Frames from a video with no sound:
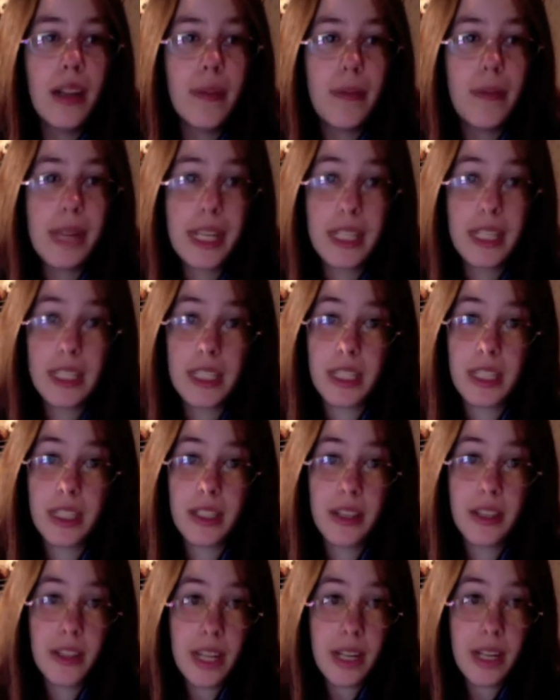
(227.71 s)
because a
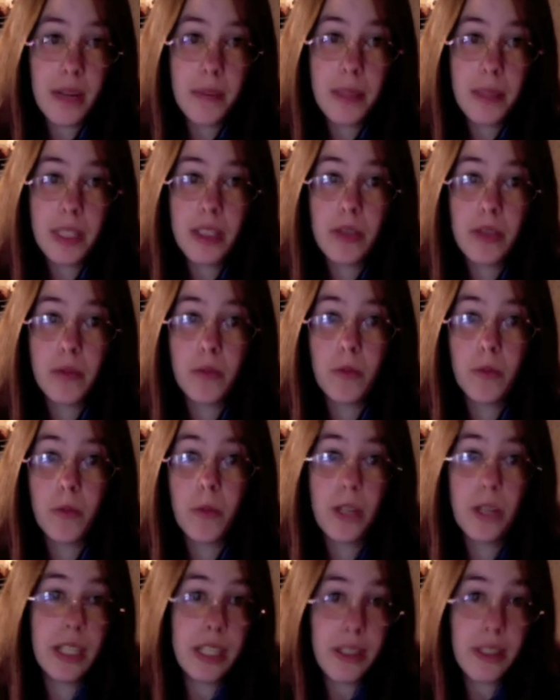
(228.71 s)
good therapist
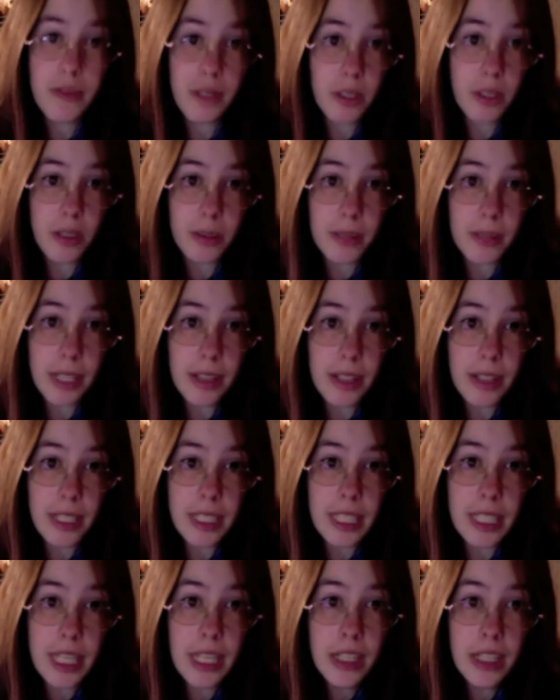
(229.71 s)
wouldn't have called me
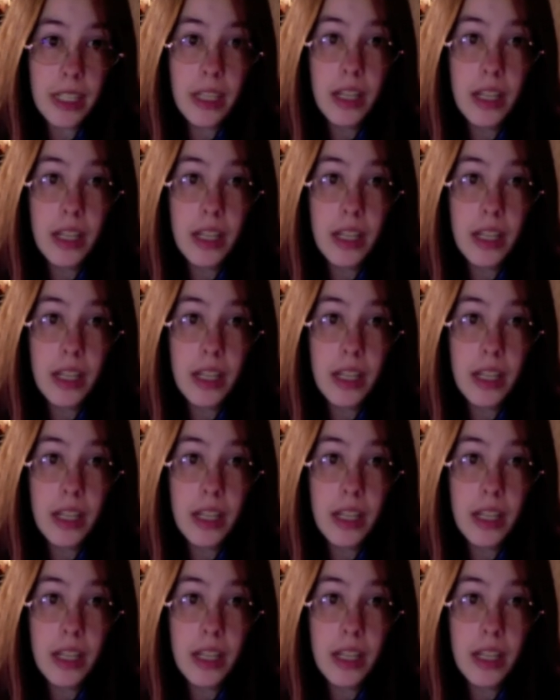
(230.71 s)
crazy.